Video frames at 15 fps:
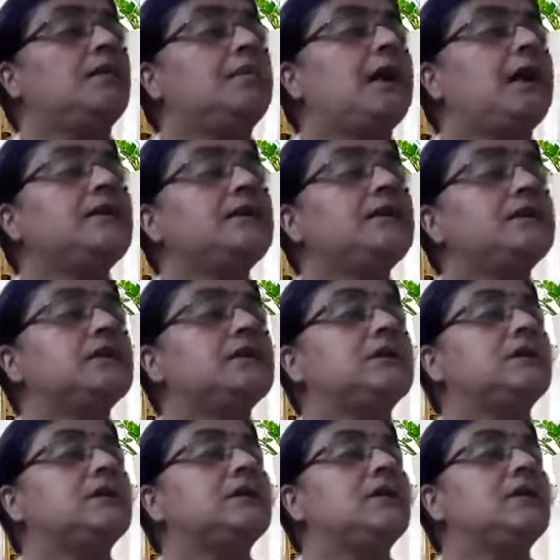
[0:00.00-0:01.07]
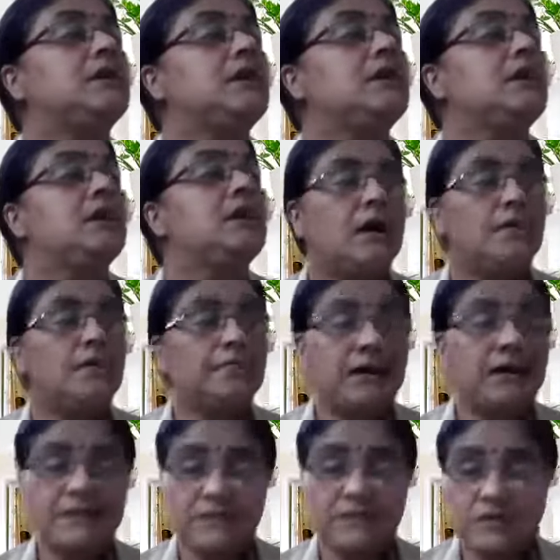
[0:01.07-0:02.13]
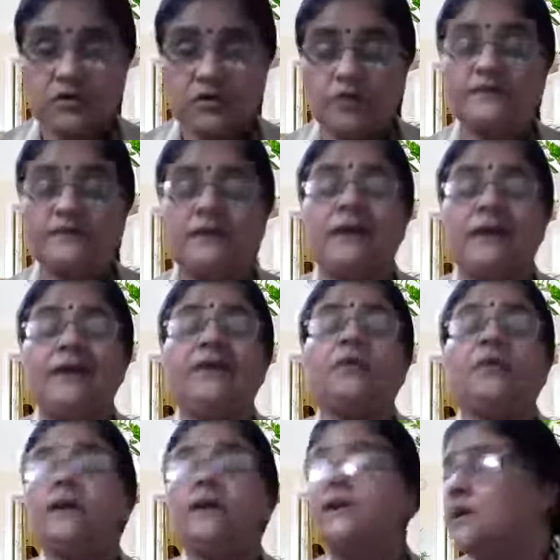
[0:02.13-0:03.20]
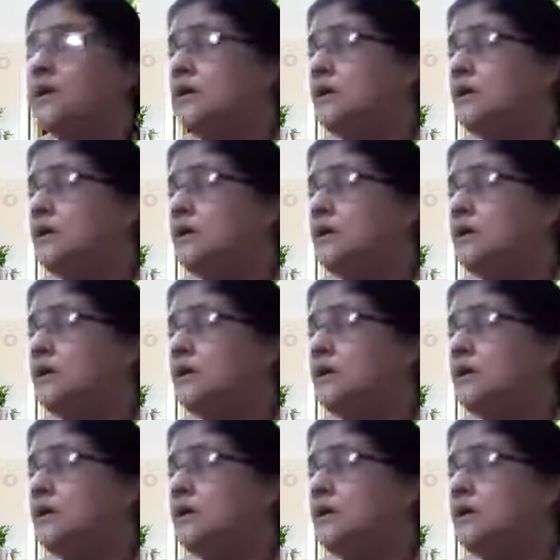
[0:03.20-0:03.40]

blood comprises of a liquid,